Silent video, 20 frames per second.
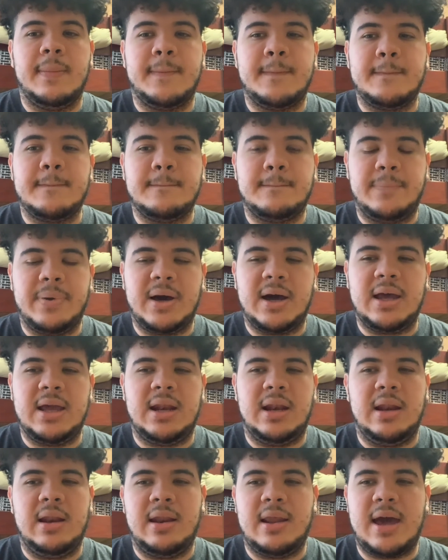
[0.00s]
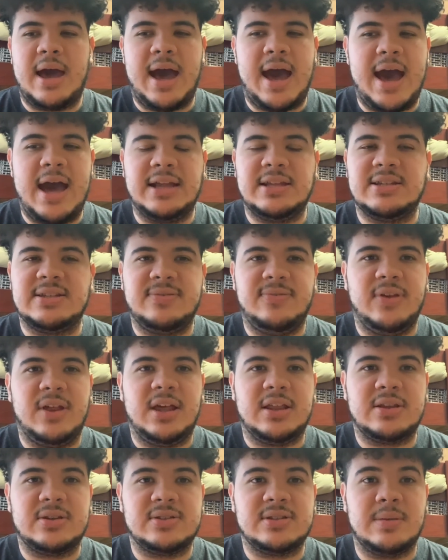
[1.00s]
But I just feel
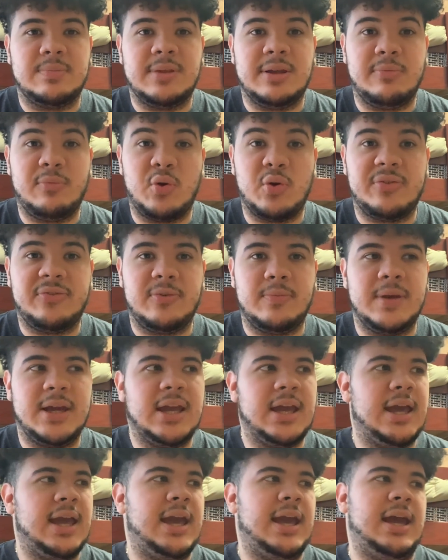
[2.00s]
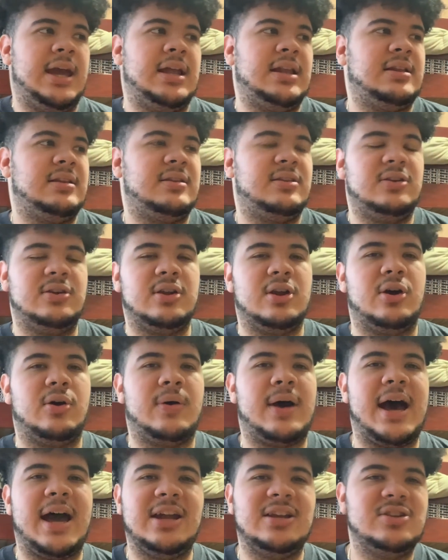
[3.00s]
like there's something more for me. And, you
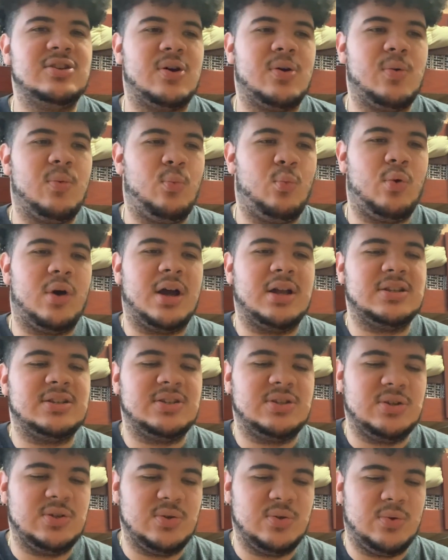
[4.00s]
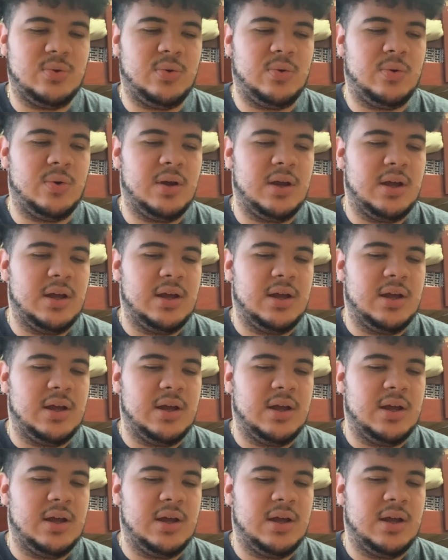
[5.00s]
know, I don't want to,